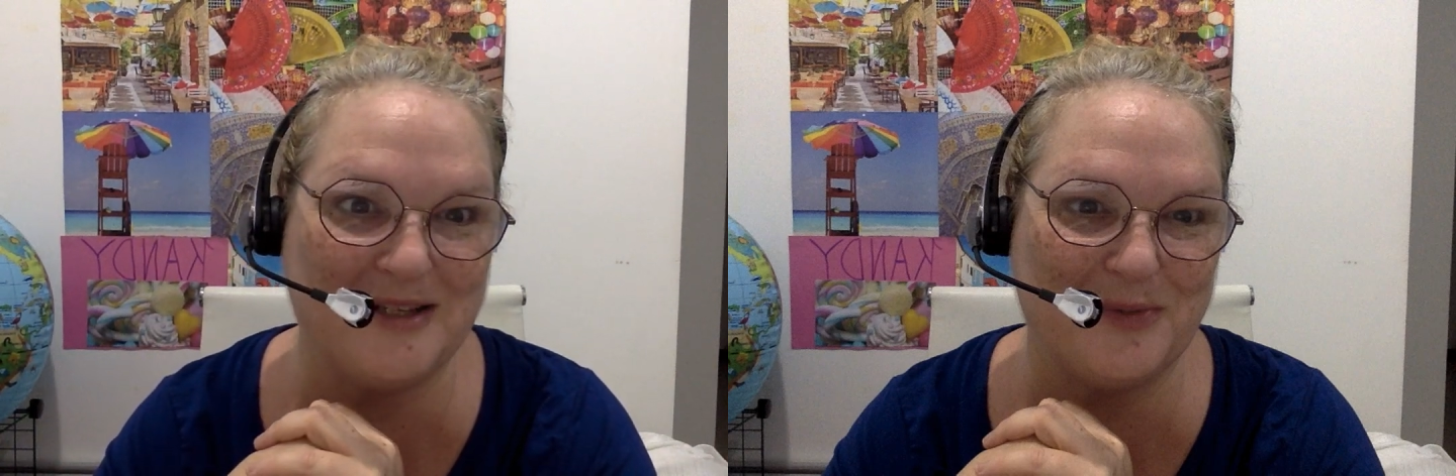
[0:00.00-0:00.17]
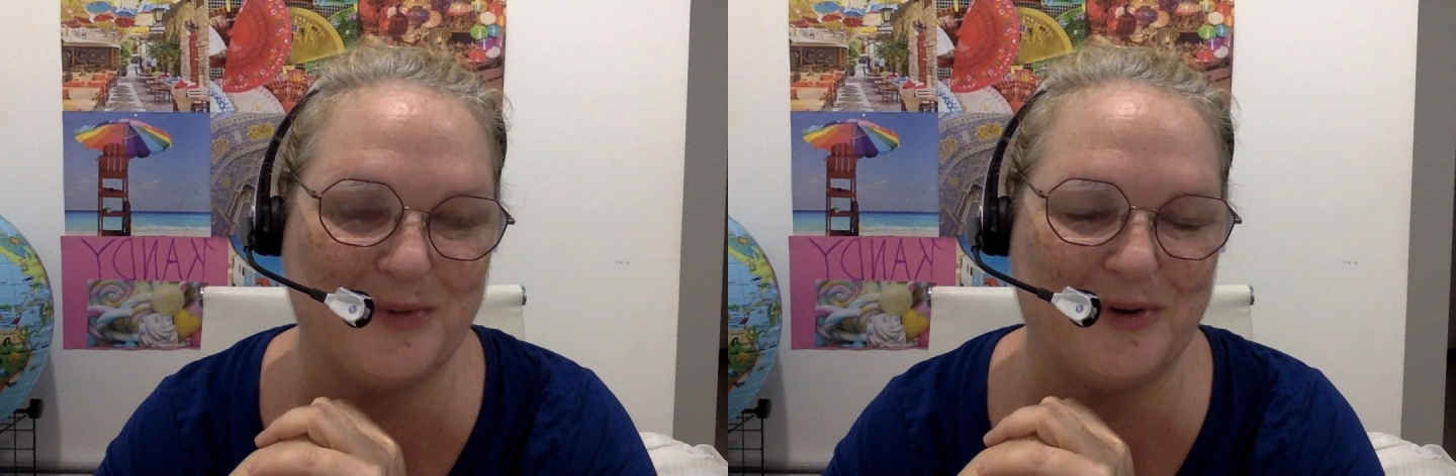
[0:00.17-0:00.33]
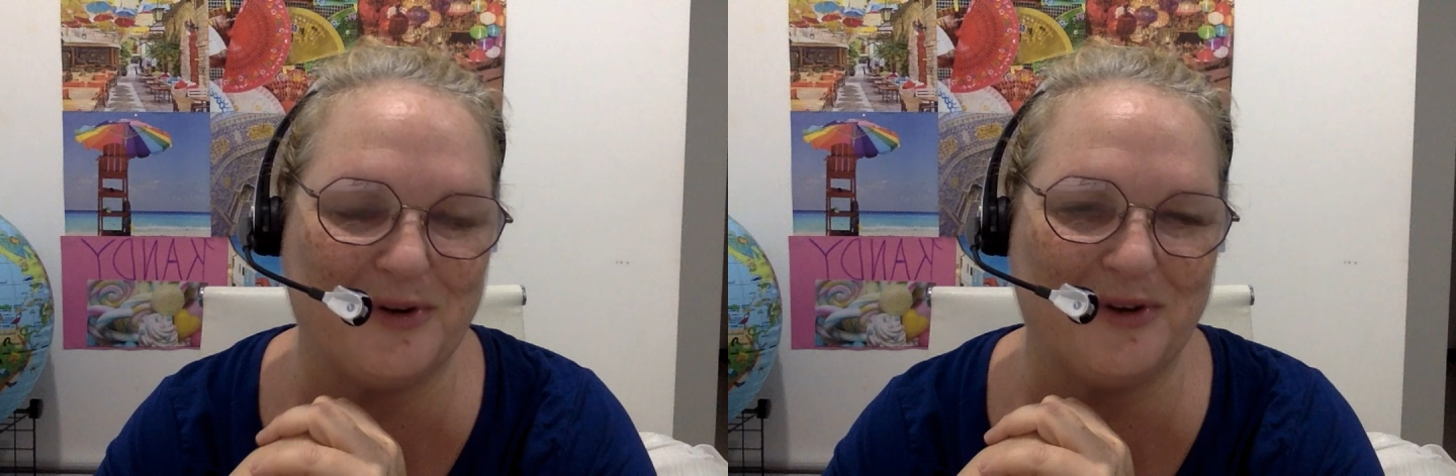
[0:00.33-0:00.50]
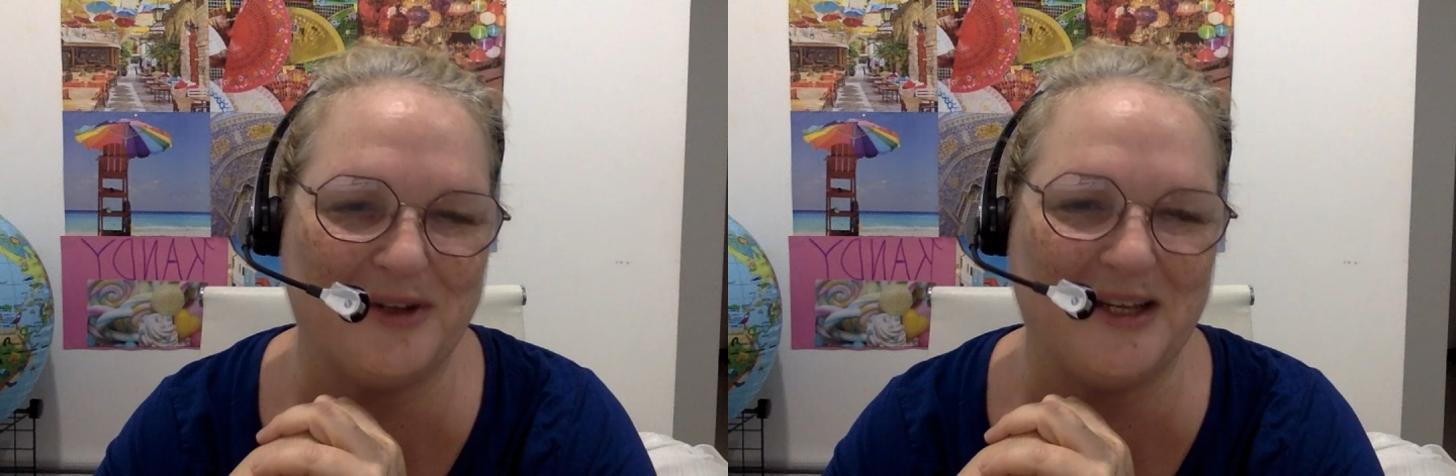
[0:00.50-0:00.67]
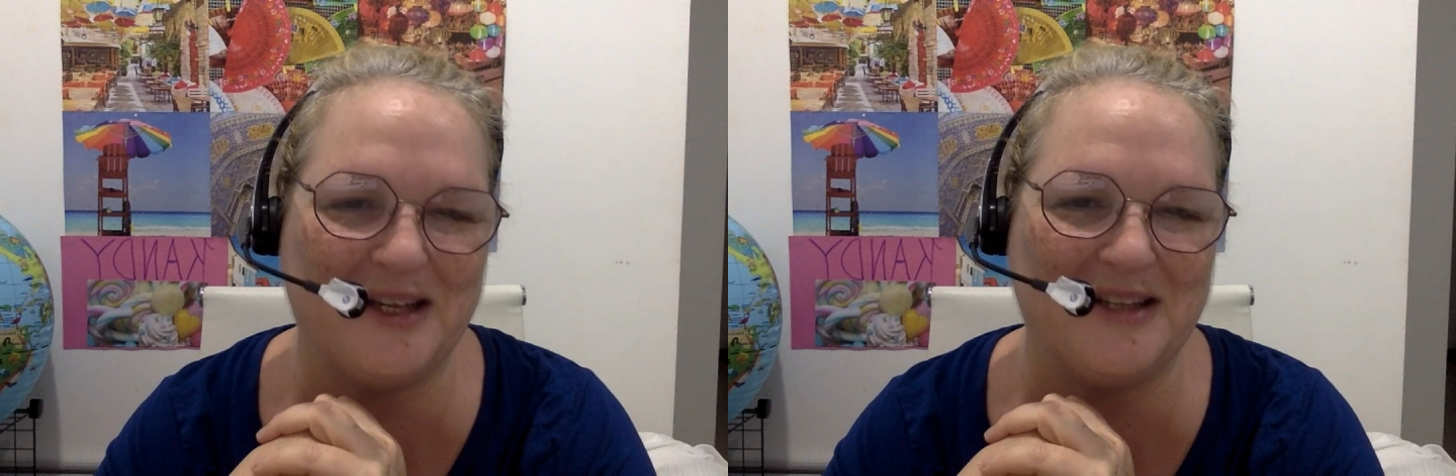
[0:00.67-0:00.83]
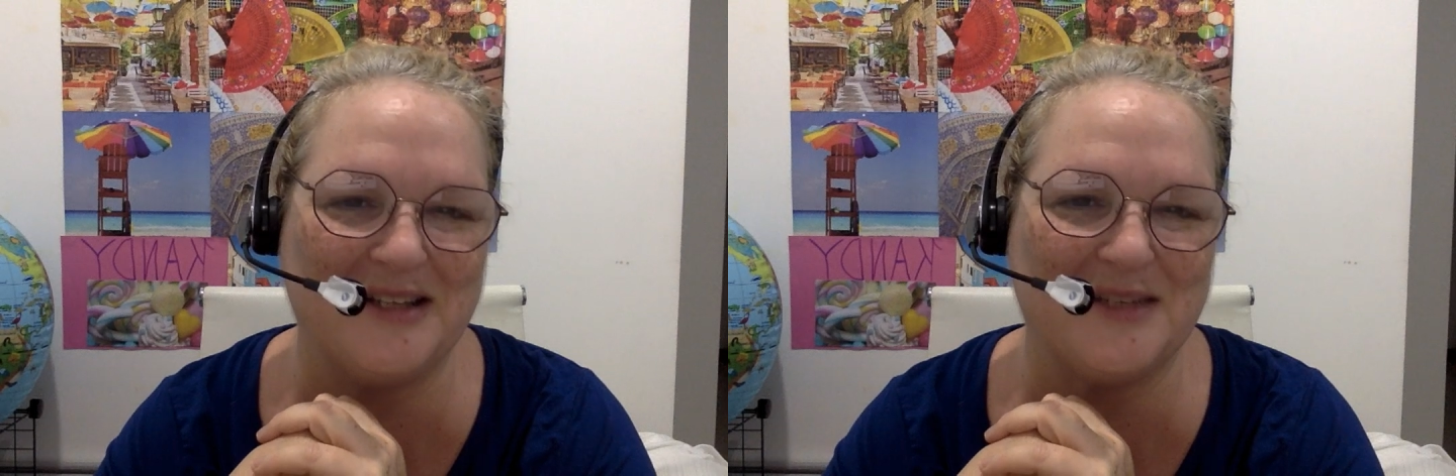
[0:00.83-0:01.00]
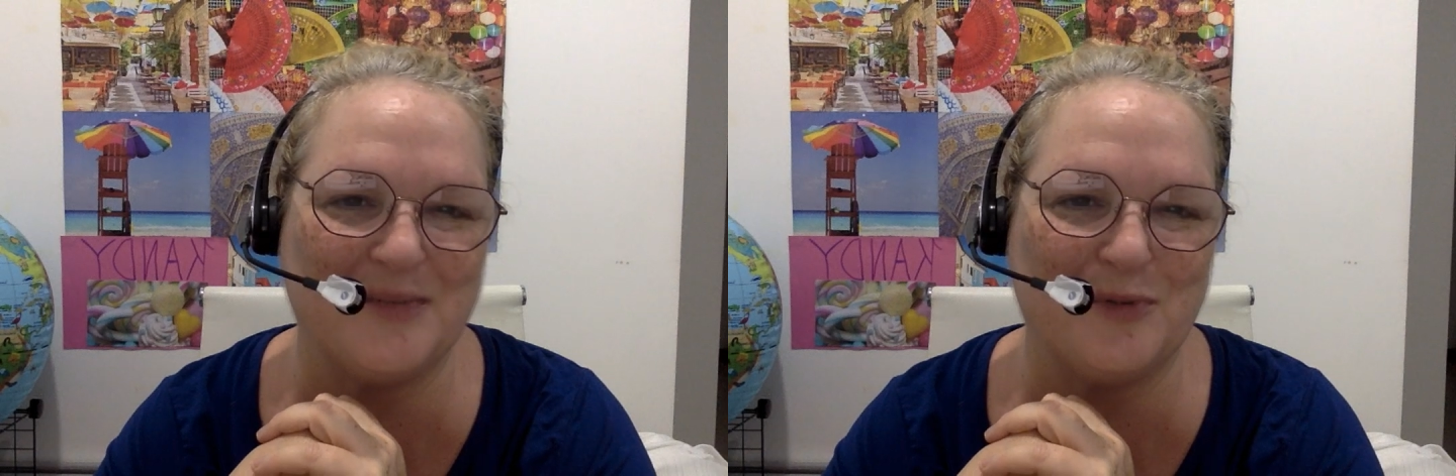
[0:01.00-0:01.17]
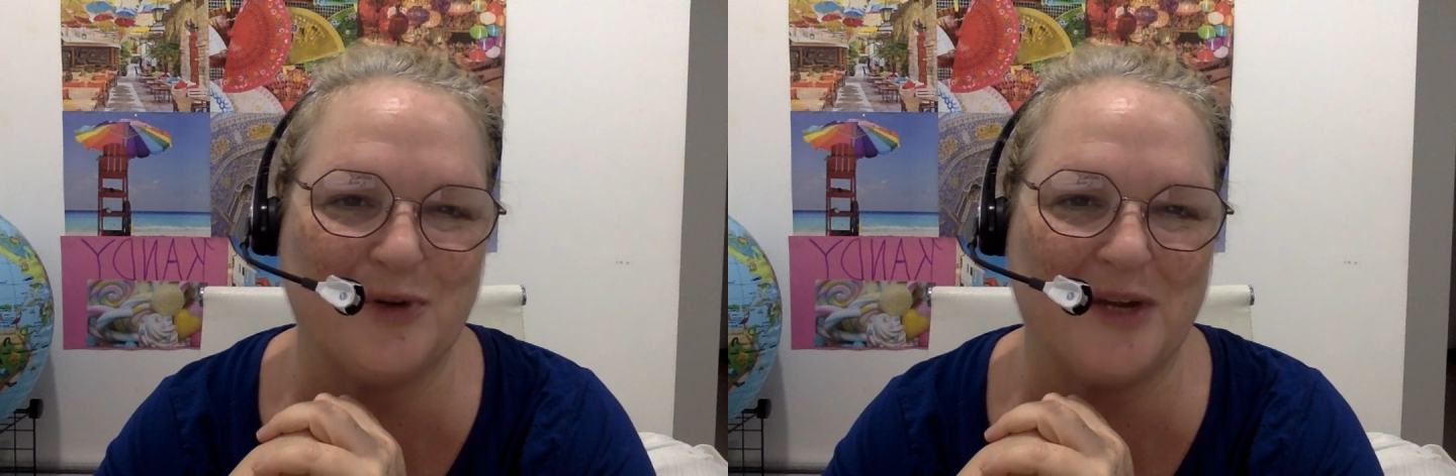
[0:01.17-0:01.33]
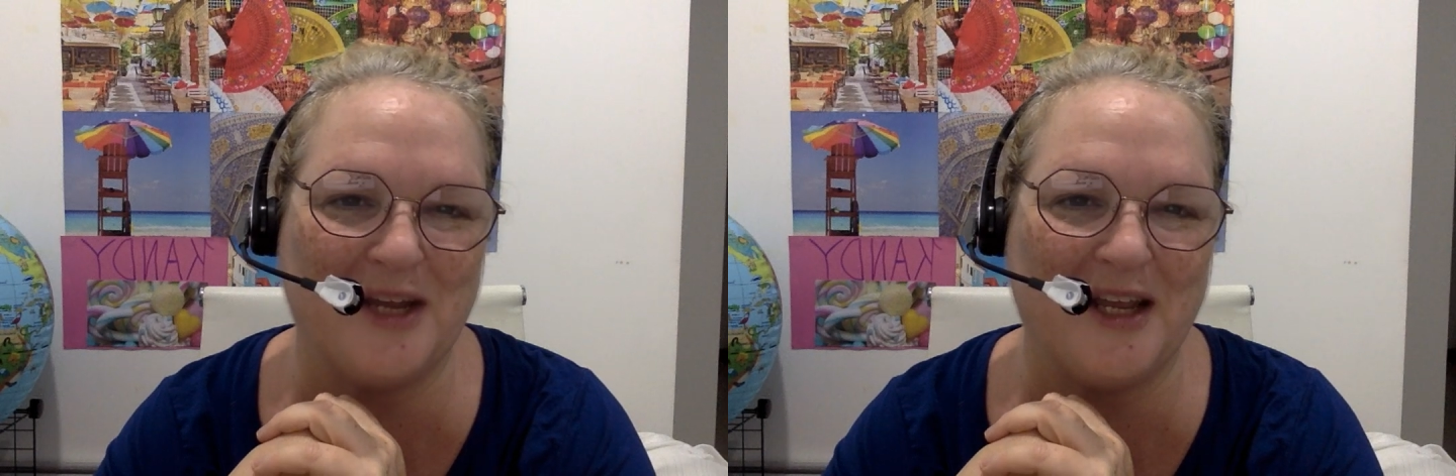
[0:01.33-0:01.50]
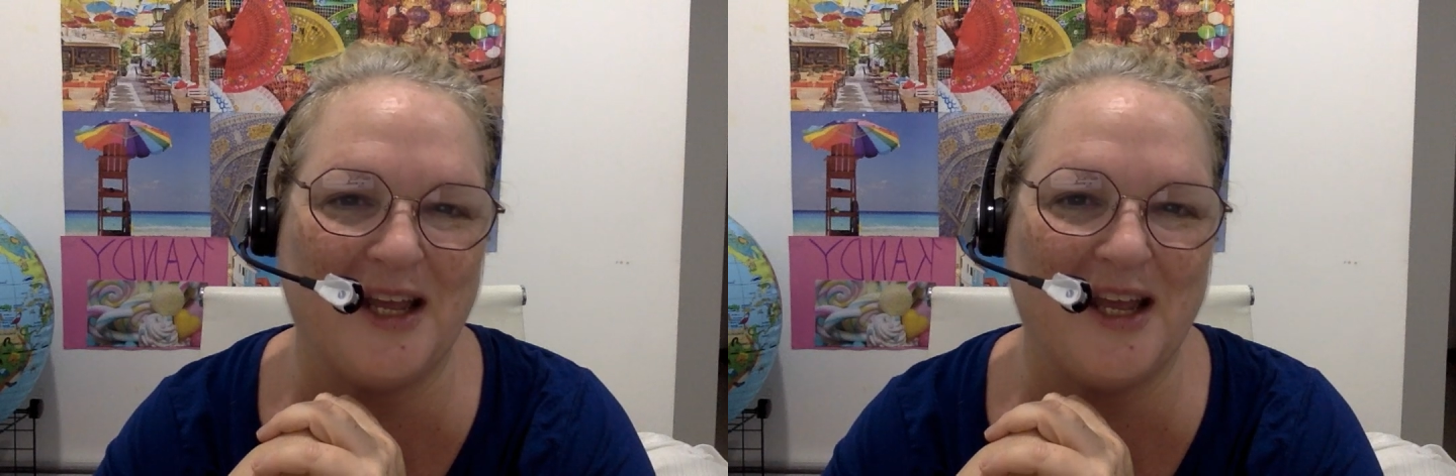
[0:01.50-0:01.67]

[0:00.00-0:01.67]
super early this morning.